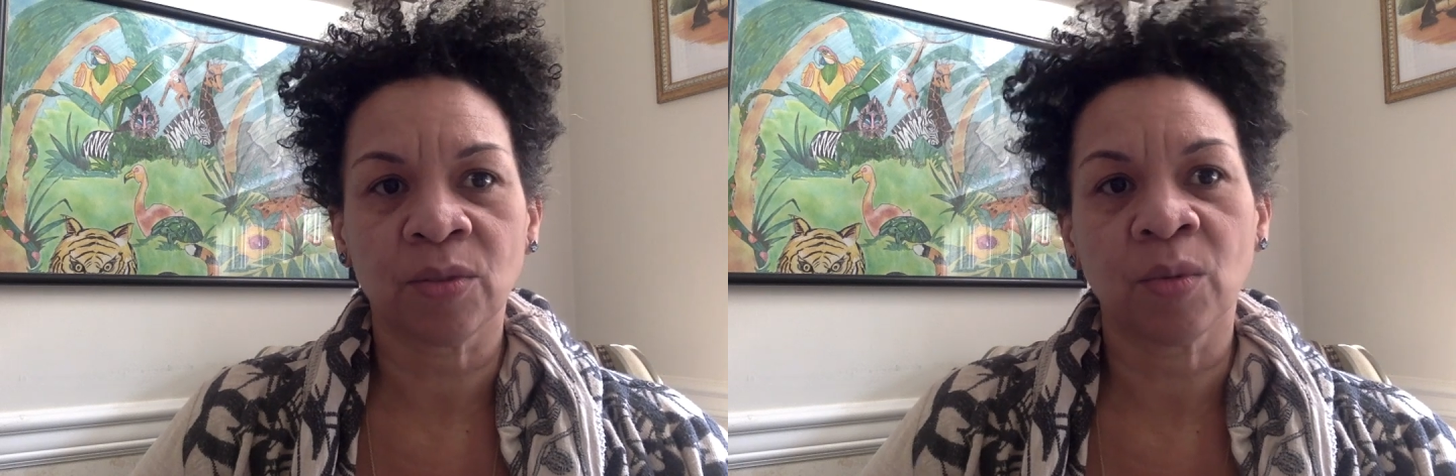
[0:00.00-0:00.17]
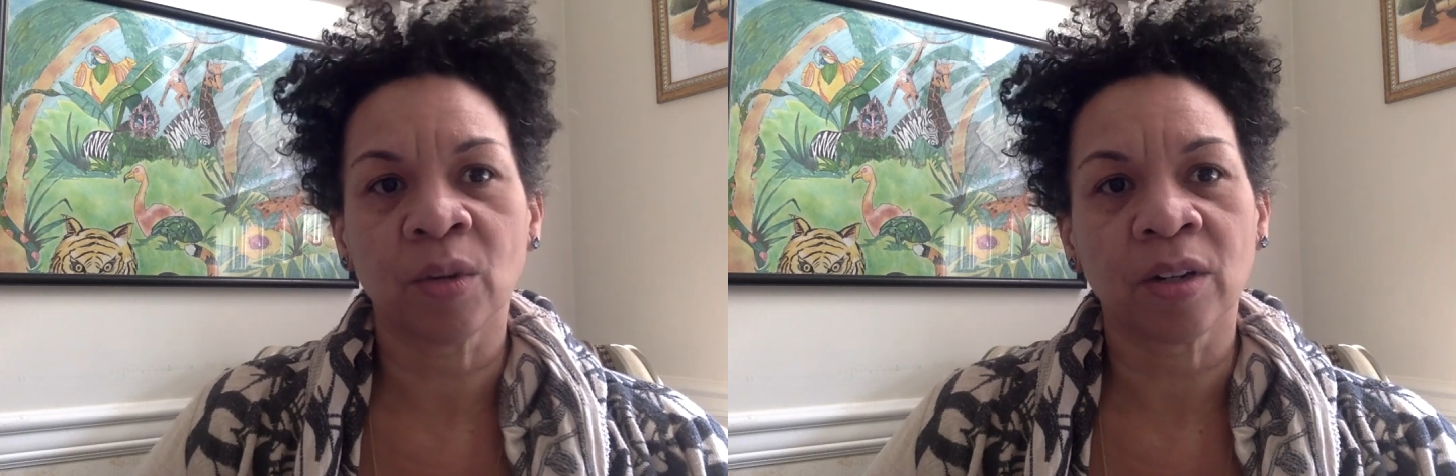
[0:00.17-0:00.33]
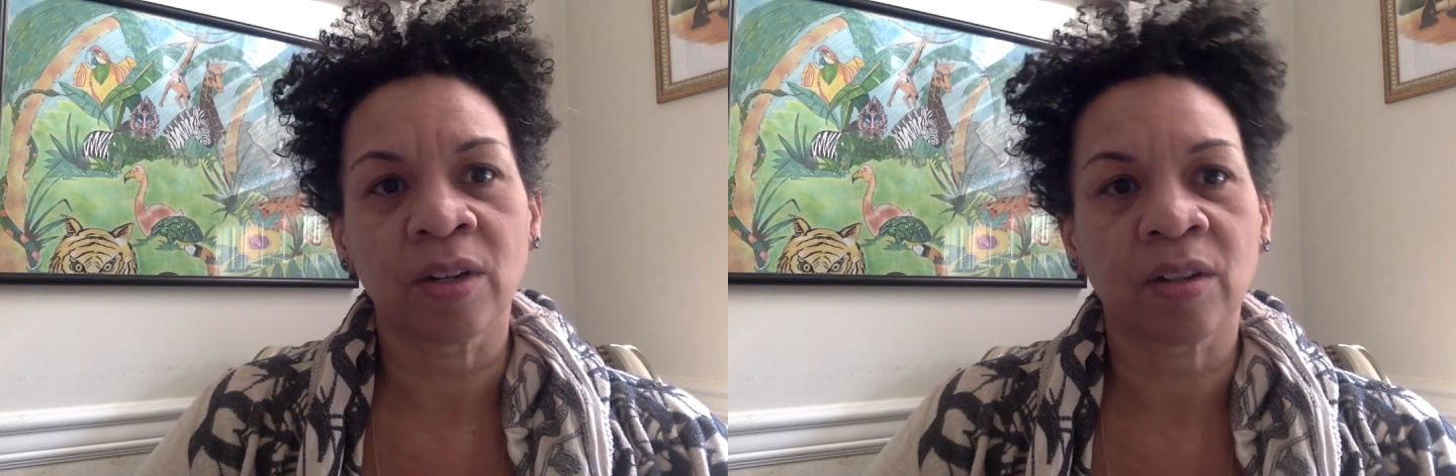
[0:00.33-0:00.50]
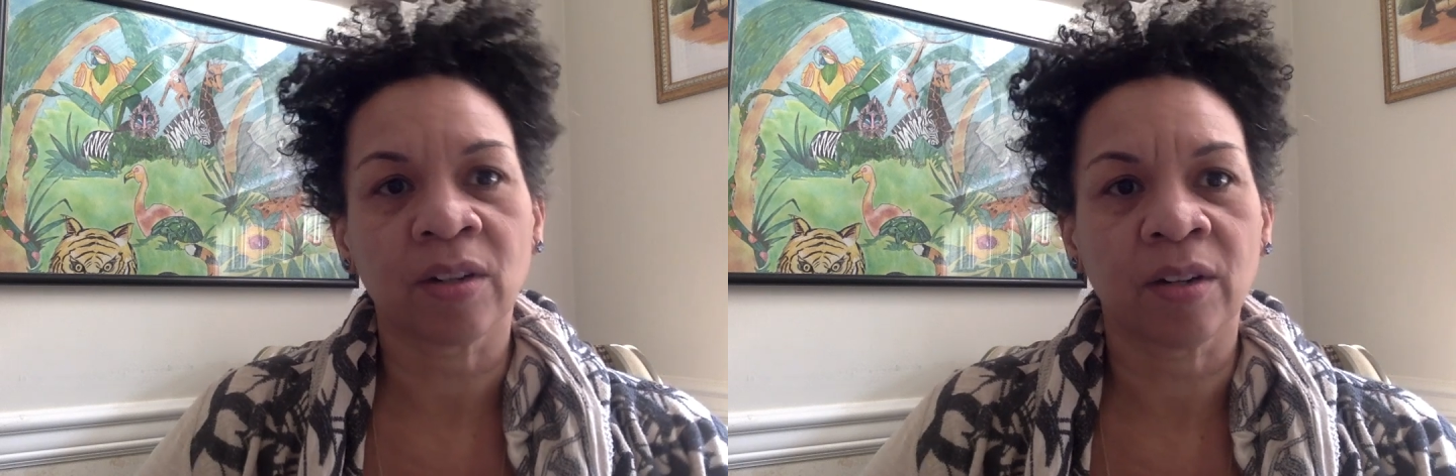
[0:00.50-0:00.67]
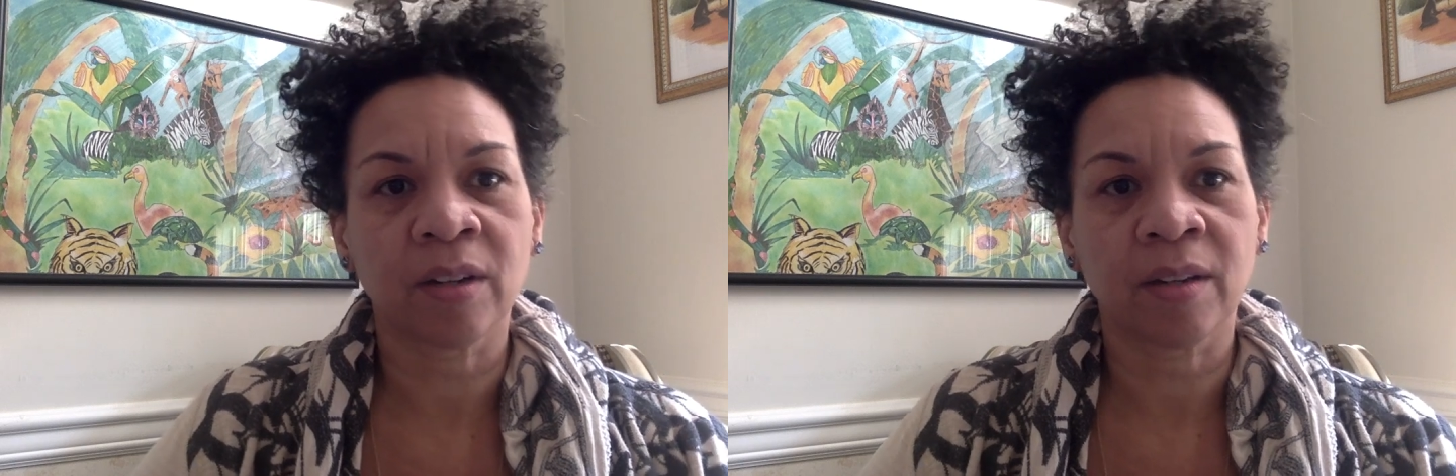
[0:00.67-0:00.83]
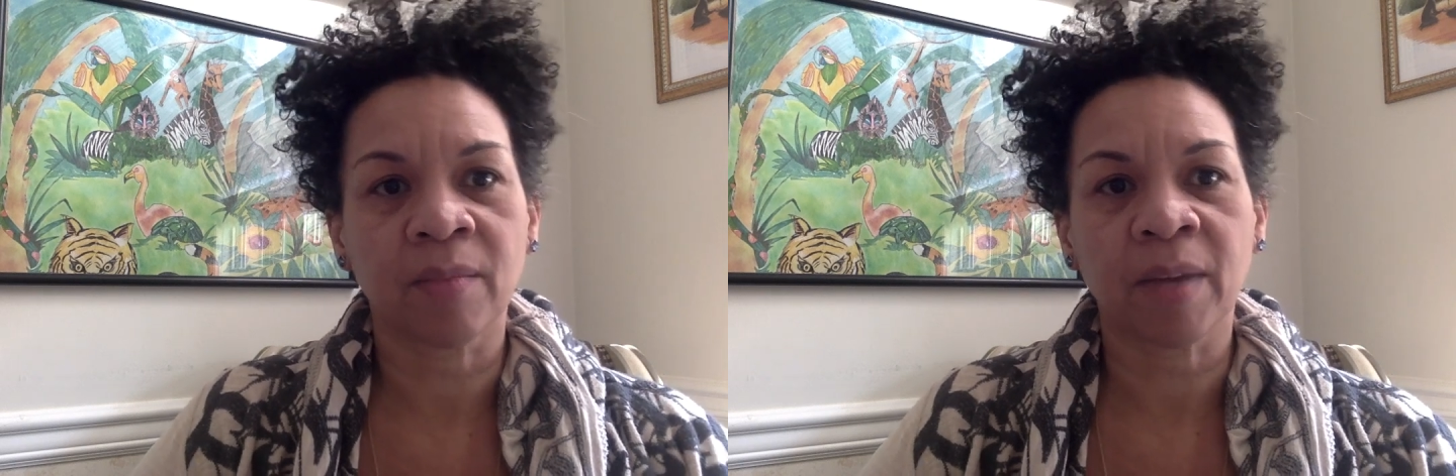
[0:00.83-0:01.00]
work
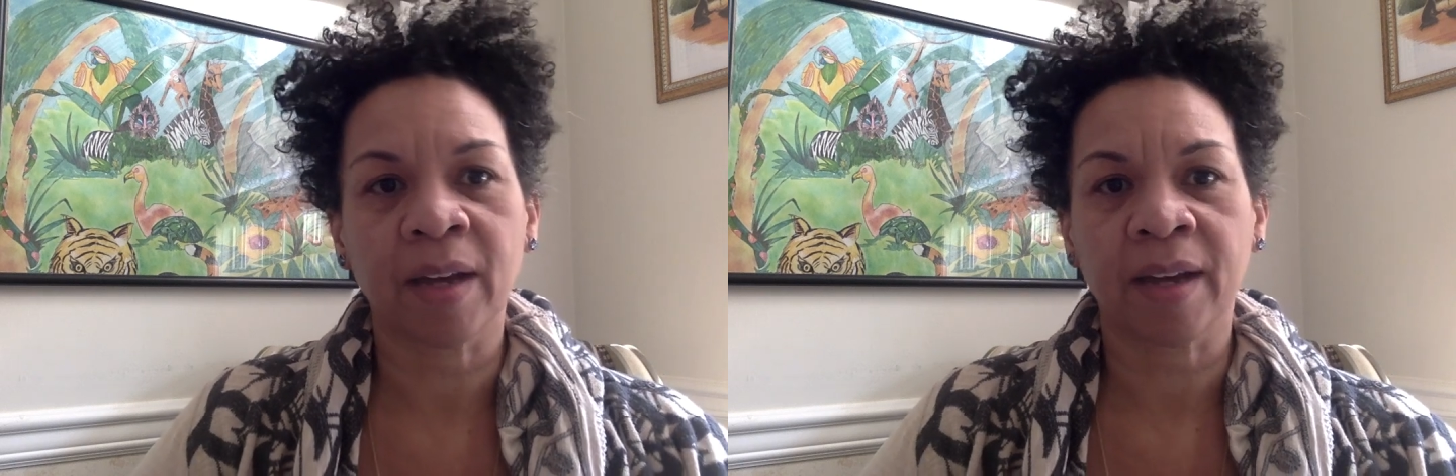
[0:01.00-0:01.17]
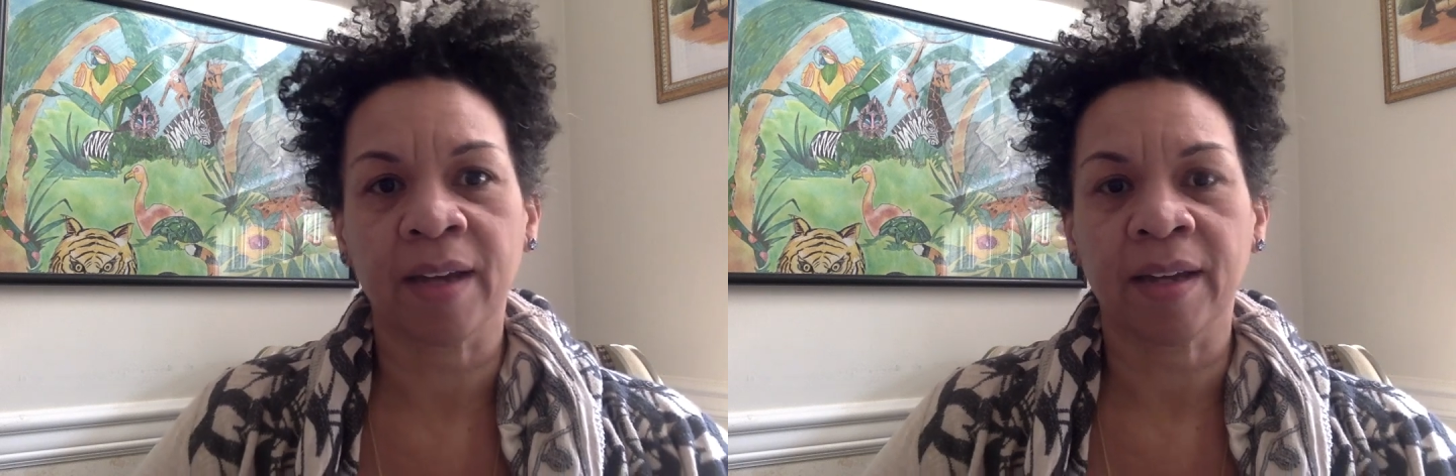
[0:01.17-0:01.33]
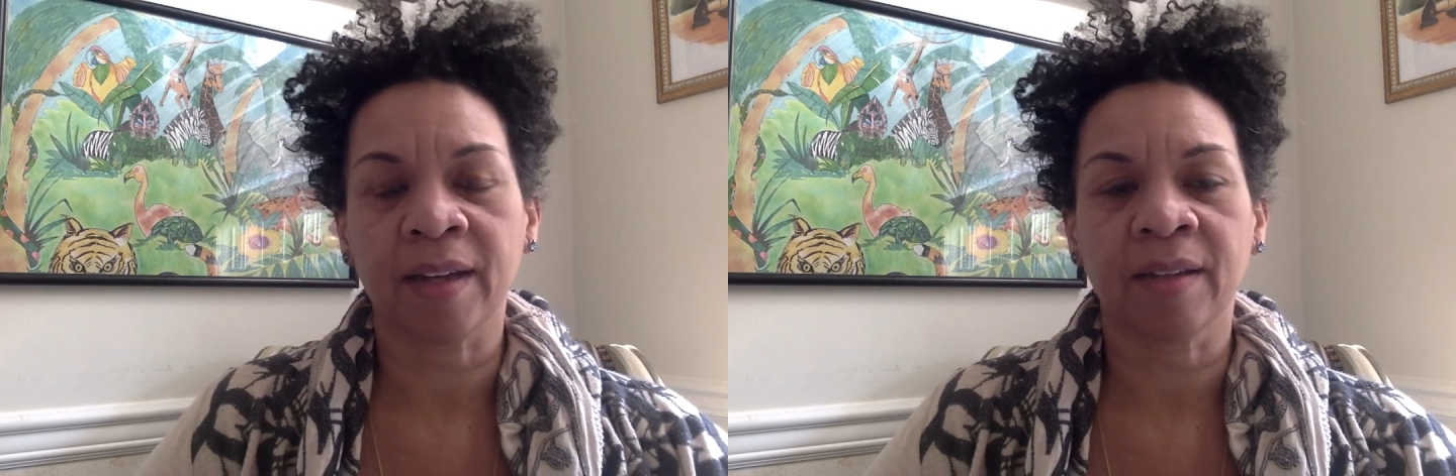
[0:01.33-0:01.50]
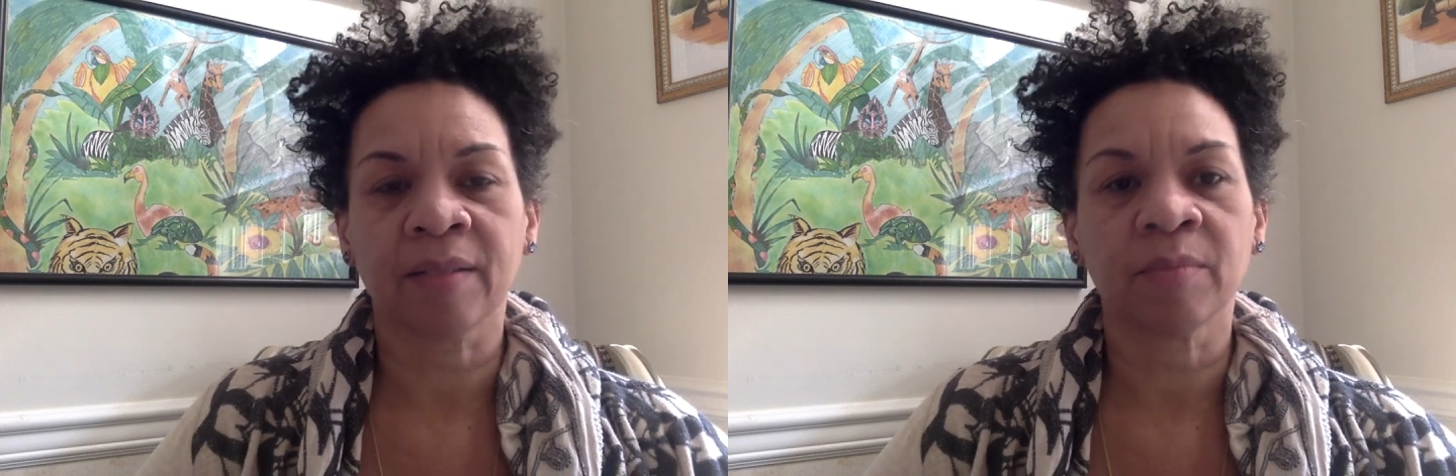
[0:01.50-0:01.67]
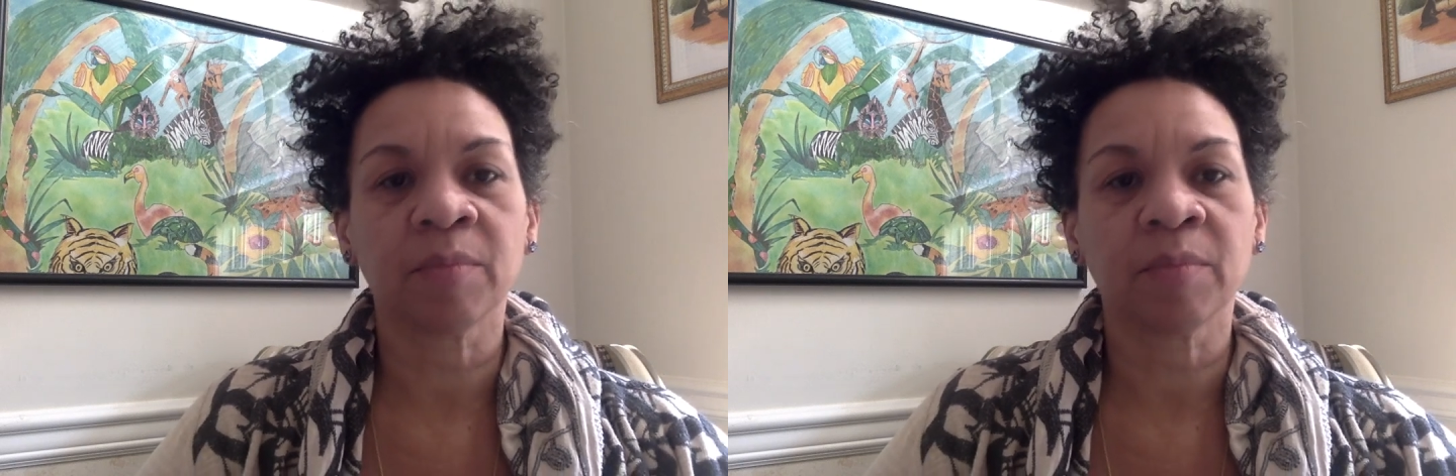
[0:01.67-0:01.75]
on my